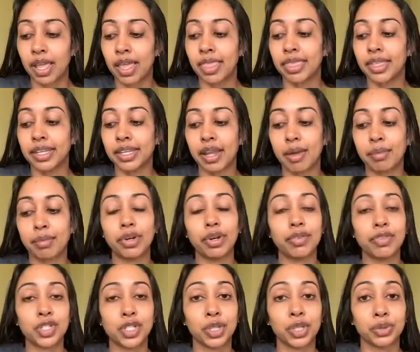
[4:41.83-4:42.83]
The number
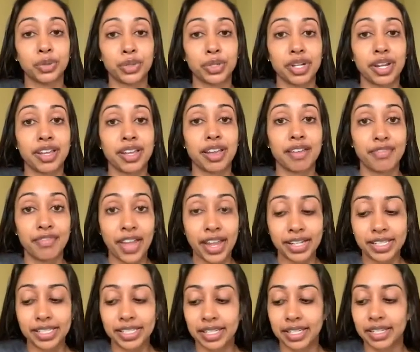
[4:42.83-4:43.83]
of children
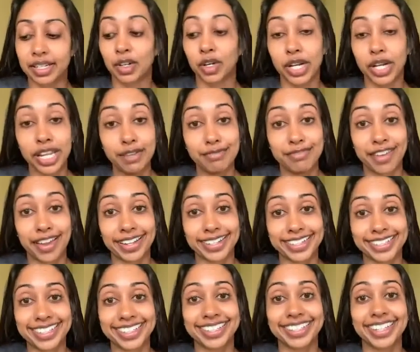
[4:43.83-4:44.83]
affected or
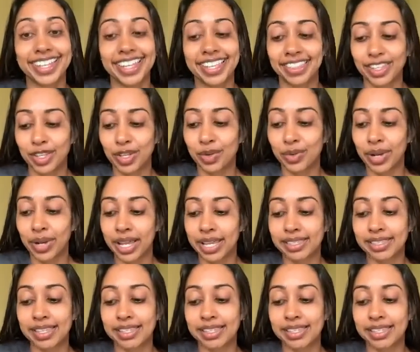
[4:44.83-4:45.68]
infected in the U.S.